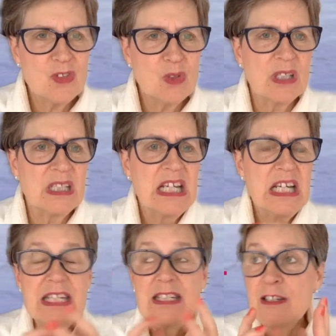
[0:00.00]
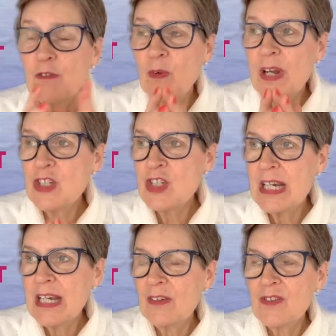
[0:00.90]
You can
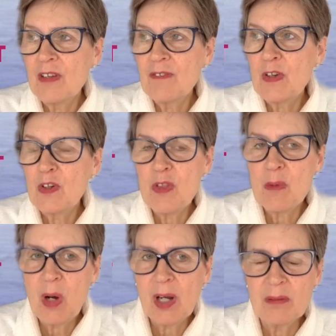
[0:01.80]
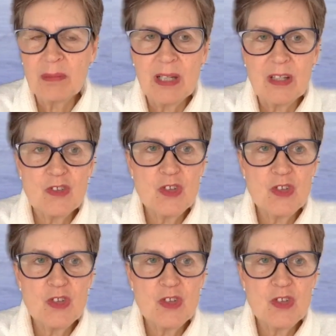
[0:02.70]
differentiate yourself out in the marketplace.